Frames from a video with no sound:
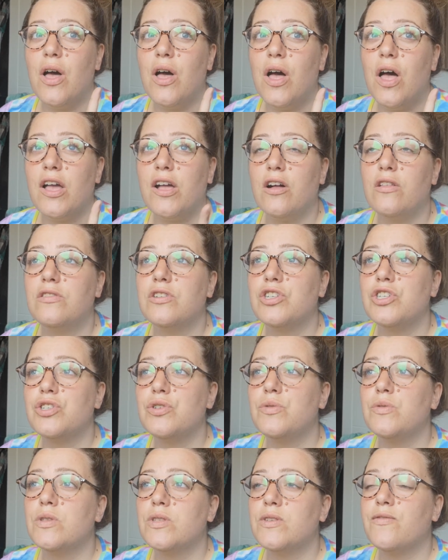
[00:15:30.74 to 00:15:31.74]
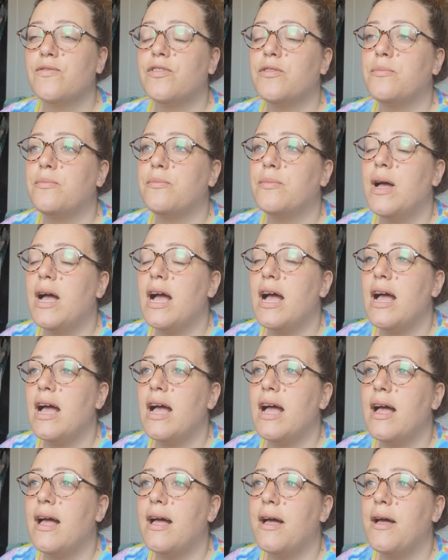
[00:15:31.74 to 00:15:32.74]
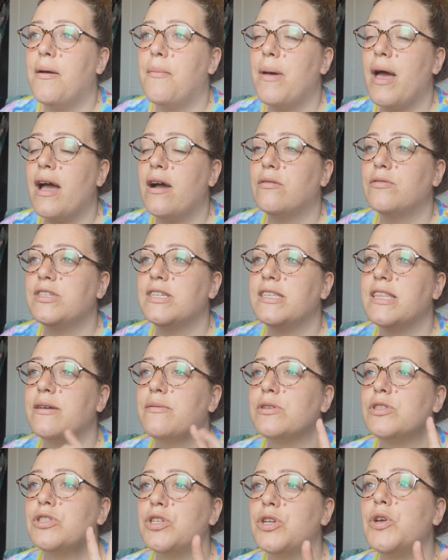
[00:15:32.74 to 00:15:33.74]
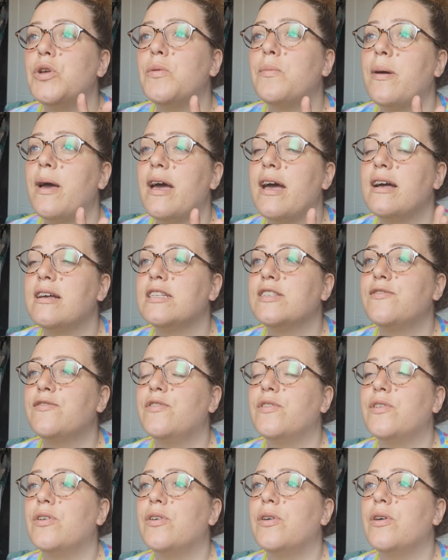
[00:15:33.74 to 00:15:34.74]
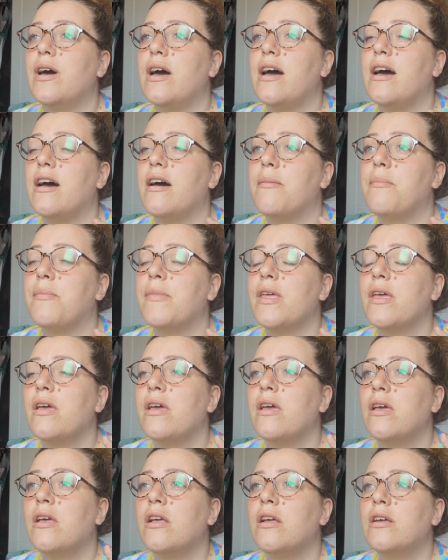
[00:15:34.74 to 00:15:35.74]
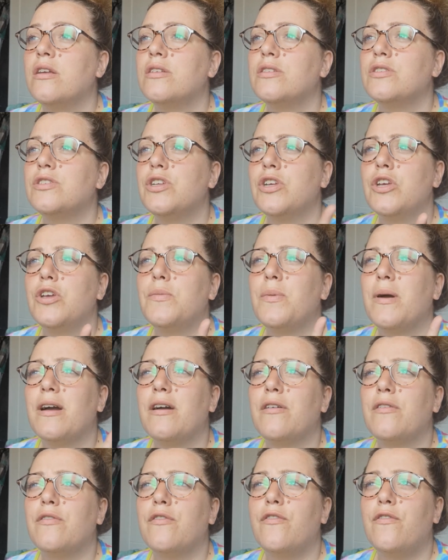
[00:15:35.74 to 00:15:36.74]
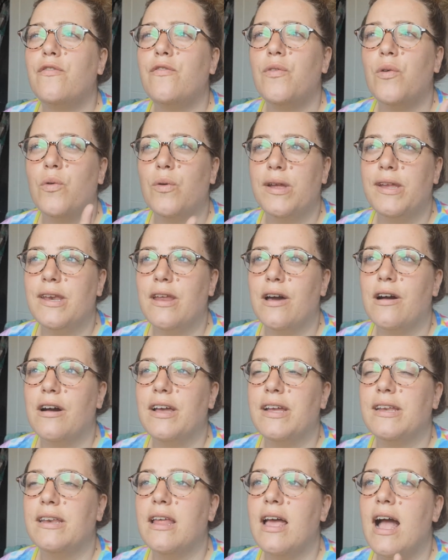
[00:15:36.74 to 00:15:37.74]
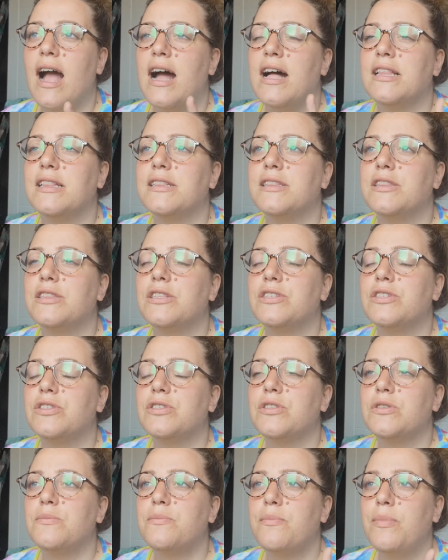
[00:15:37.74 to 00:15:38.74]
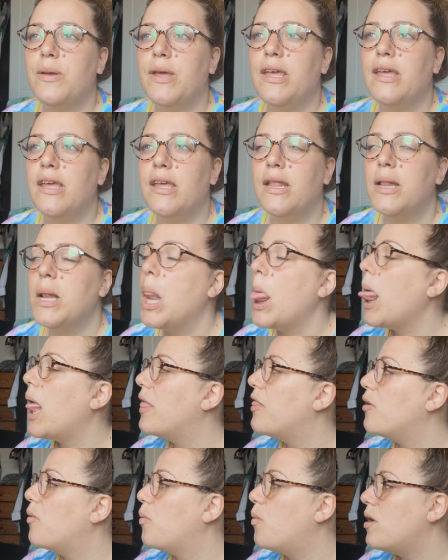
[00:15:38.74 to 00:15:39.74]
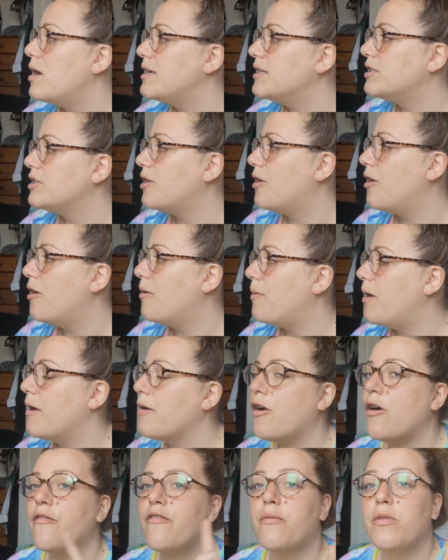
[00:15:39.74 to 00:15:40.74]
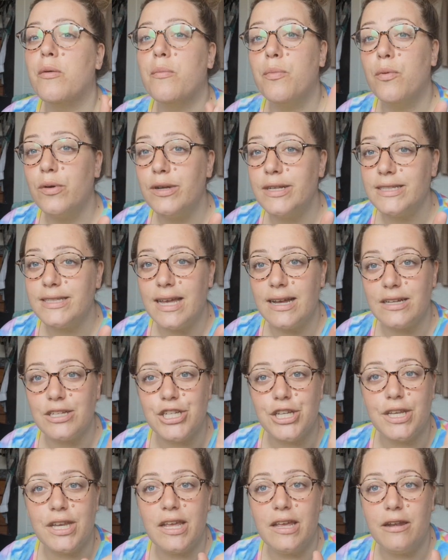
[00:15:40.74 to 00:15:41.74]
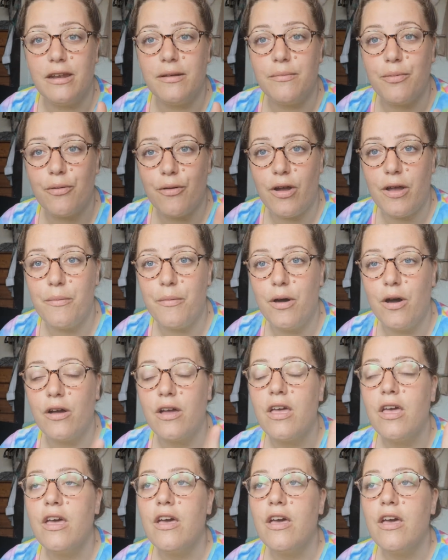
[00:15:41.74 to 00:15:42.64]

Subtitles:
I got the shorts from Aldi. They were 2 pairs for £2.49, and the white top I got from the boys section in Primark